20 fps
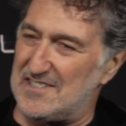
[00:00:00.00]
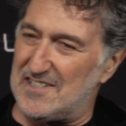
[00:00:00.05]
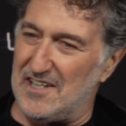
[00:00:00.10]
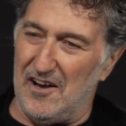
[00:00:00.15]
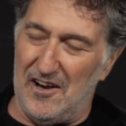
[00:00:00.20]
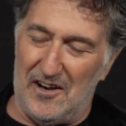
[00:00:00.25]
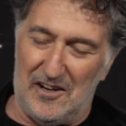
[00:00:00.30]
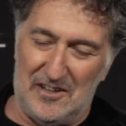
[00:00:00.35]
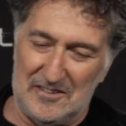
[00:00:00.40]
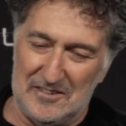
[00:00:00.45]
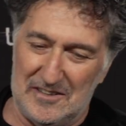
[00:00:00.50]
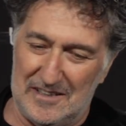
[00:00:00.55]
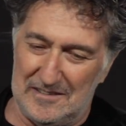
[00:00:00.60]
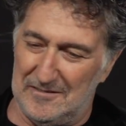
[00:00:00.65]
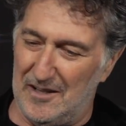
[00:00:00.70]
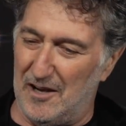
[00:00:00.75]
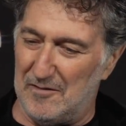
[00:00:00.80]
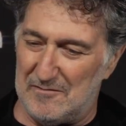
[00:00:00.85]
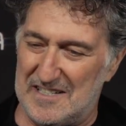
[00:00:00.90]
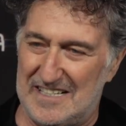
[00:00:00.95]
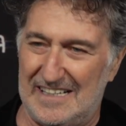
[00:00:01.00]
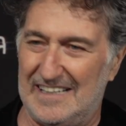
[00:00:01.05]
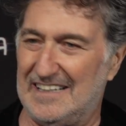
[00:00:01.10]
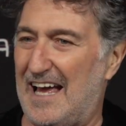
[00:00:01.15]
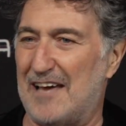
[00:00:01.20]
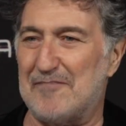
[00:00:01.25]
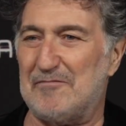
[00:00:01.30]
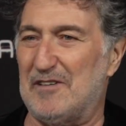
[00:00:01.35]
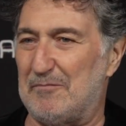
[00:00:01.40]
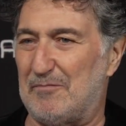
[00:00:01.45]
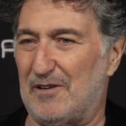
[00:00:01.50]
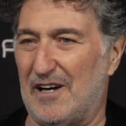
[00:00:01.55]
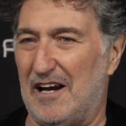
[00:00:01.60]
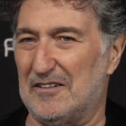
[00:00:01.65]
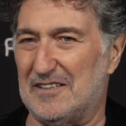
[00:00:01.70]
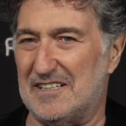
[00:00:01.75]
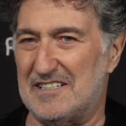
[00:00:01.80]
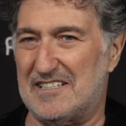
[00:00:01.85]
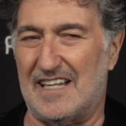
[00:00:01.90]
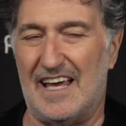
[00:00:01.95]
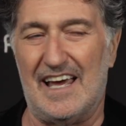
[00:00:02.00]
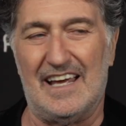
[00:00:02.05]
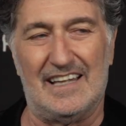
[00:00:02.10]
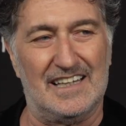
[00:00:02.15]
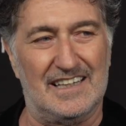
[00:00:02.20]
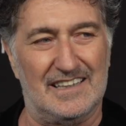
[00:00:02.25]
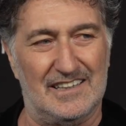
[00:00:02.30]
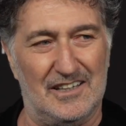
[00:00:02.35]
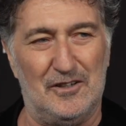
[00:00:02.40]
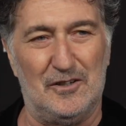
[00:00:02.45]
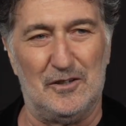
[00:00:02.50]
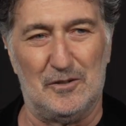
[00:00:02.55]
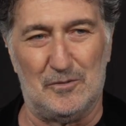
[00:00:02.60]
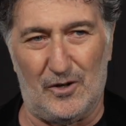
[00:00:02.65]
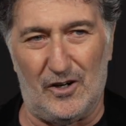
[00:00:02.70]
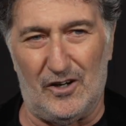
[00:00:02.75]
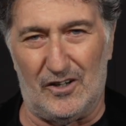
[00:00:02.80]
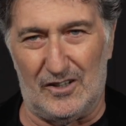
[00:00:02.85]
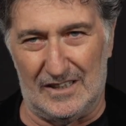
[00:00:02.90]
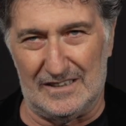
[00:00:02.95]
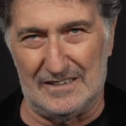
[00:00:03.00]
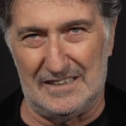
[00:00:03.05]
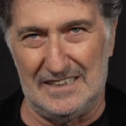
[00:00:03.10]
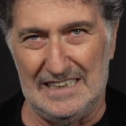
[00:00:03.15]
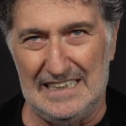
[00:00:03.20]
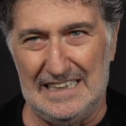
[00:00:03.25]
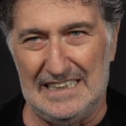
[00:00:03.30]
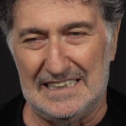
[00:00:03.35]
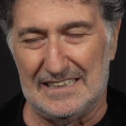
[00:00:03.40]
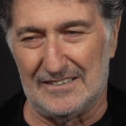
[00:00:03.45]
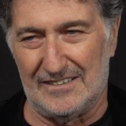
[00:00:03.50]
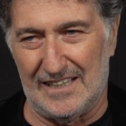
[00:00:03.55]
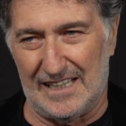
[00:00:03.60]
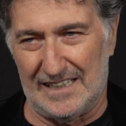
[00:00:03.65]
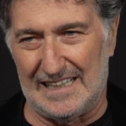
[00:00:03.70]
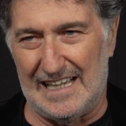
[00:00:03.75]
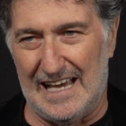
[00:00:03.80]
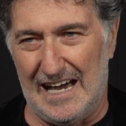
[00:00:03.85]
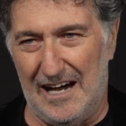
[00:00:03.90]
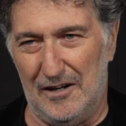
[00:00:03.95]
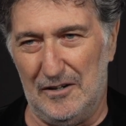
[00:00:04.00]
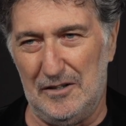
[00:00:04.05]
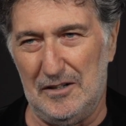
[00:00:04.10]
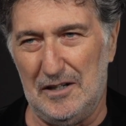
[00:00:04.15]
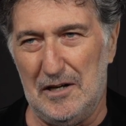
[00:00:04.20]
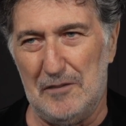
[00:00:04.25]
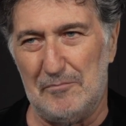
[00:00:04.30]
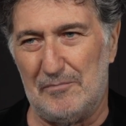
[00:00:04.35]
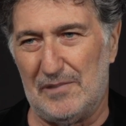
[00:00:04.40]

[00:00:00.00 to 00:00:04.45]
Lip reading: song, obviously I'm the proudest daddy in the whole world right now,